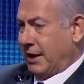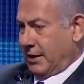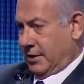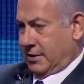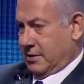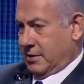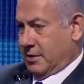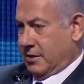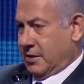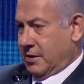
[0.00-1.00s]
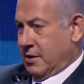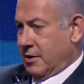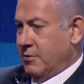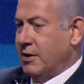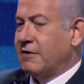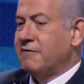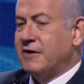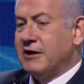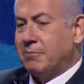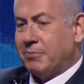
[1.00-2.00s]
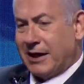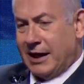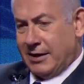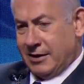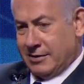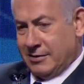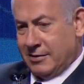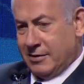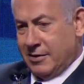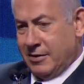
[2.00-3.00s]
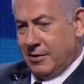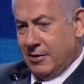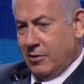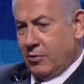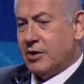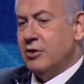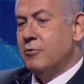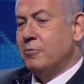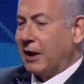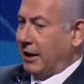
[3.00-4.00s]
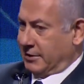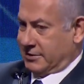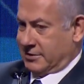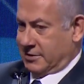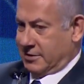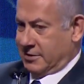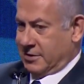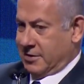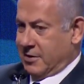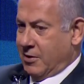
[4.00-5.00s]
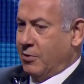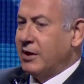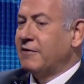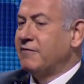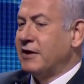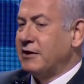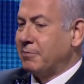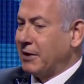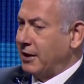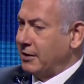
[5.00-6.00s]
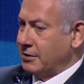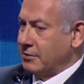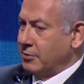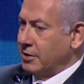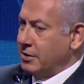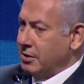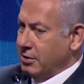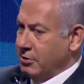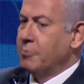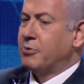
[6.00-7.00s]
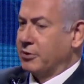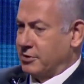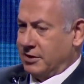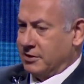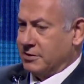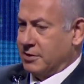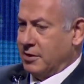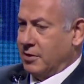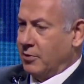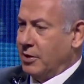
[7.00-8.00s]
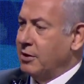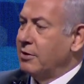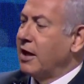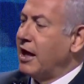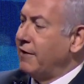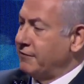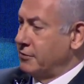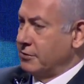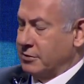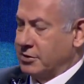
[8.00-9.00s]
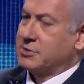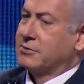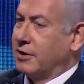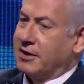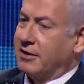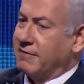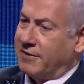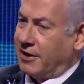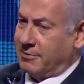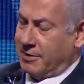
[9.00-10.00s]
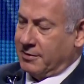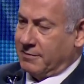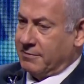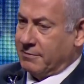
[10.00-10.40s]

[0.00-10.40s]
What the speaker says: planet. We can feed the planet with new plants. We can feed the planet with new proteins. We don't have to destroy the environment